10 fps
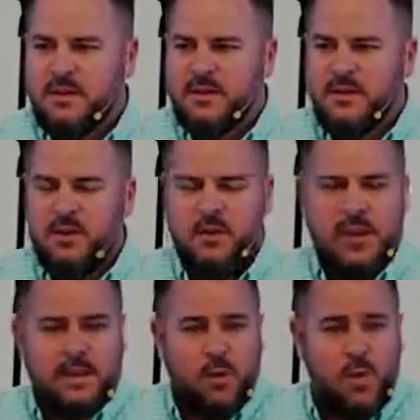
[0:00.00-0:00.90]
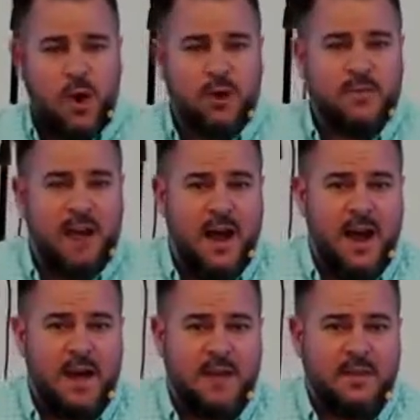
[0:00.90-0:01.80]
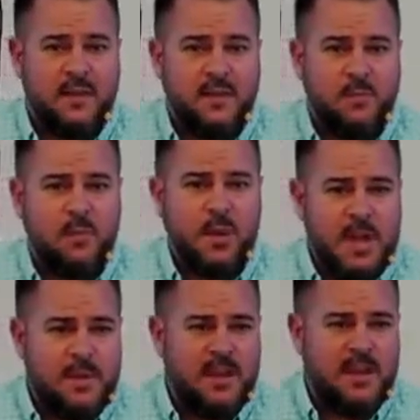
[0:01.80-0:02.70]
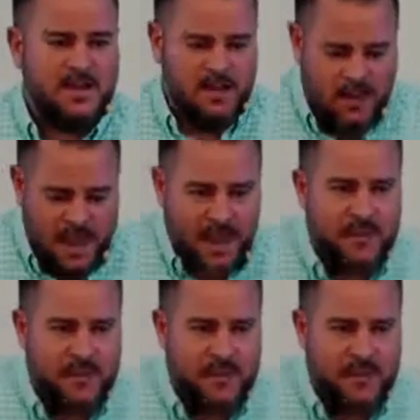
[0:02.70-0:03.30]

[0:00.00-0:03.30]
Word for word: You need the Word of God preeminent in your life.